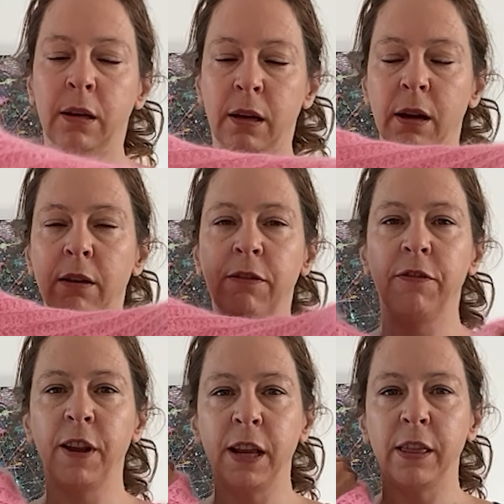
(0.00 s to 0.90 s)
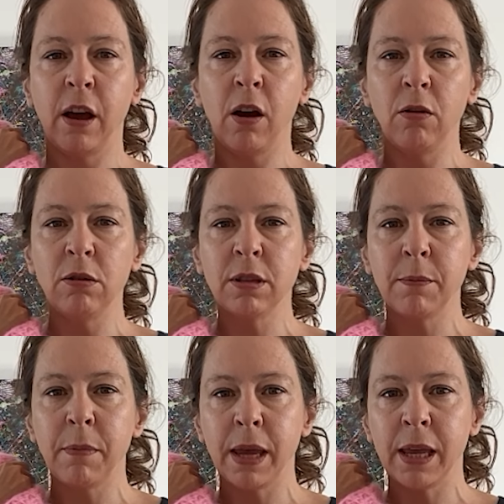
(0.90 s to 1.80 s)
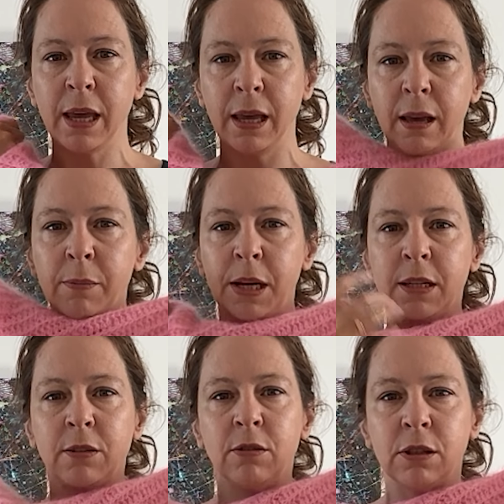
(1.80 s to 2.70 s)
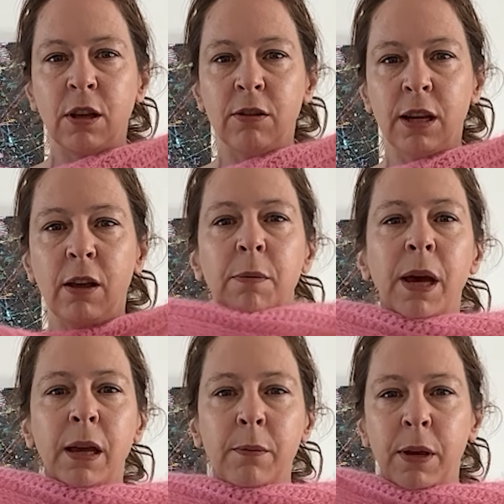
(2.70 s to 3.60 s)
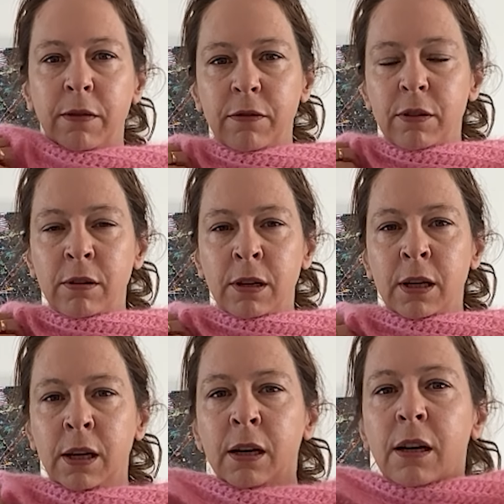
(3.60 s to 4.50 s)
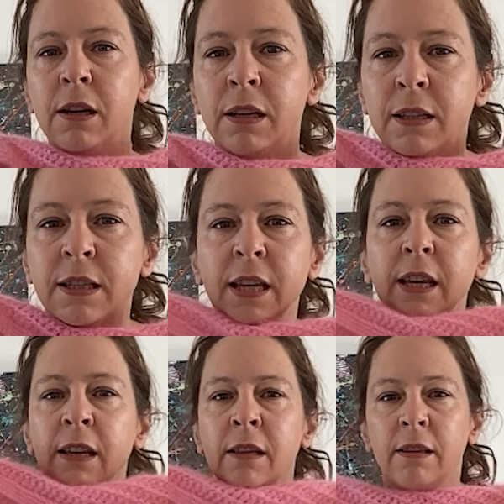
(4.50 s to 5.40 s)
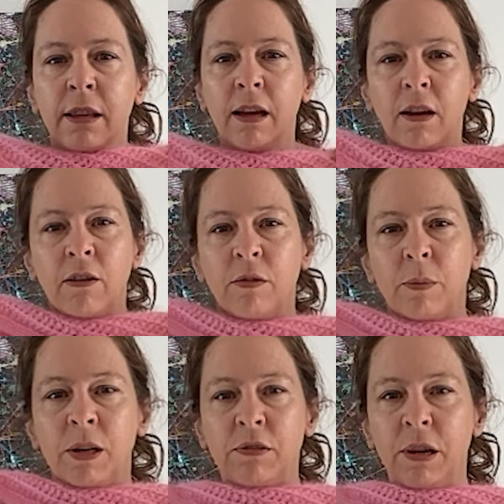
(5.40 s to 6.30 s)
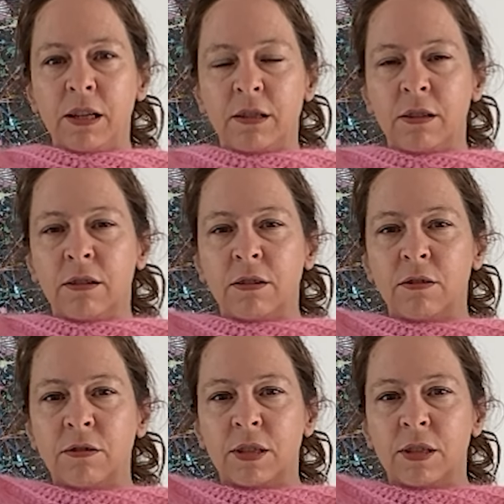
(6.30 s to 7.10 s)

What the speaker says: kind of fill in the holes and make it, I mean, it's not totally opaque, but if you kind of see that over my dress, you can sort of